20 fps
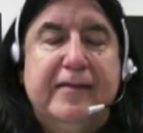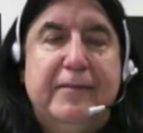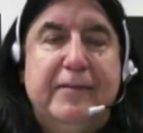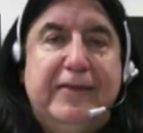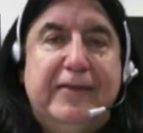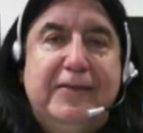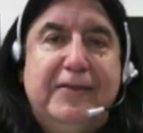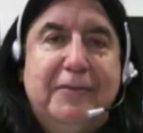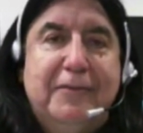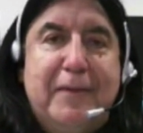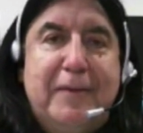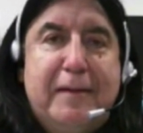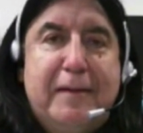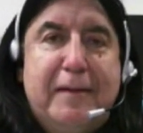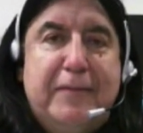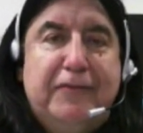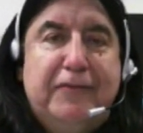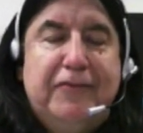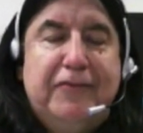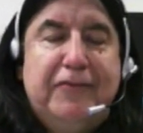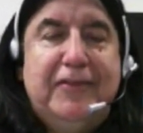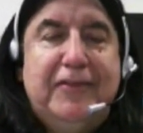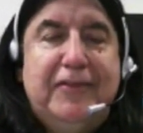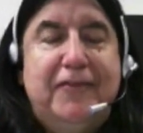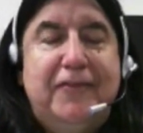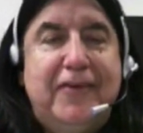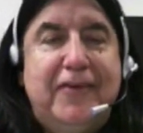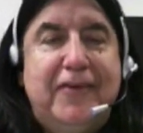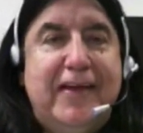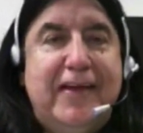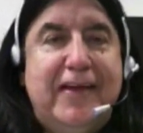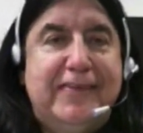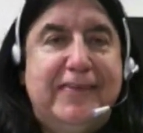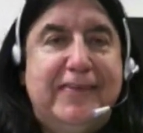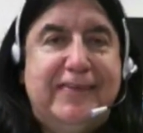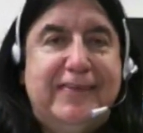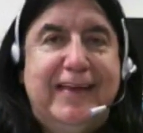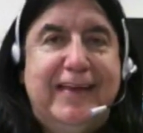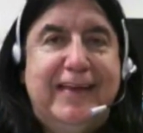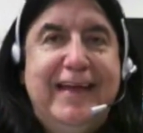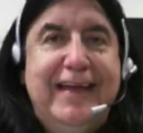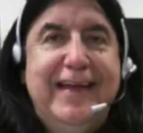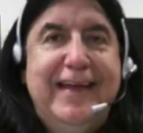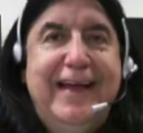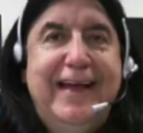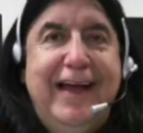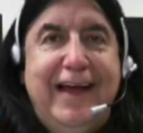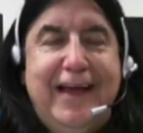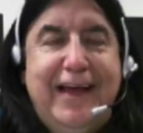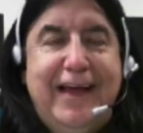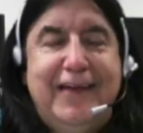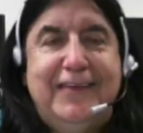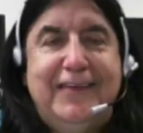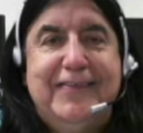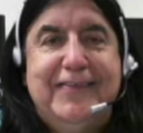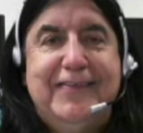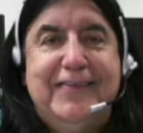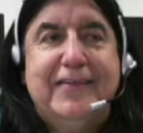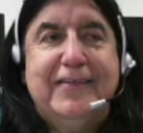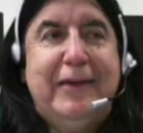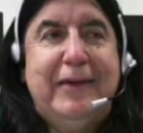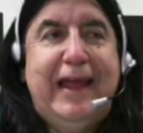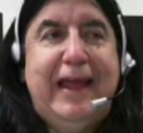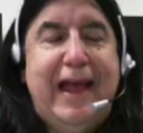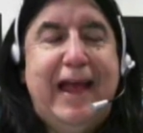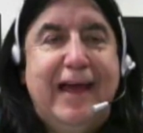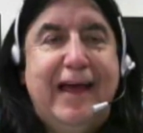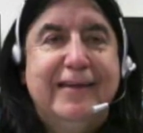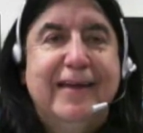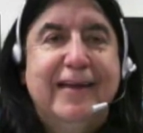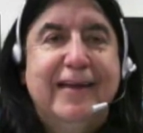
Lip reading: as you remember from the first session we had,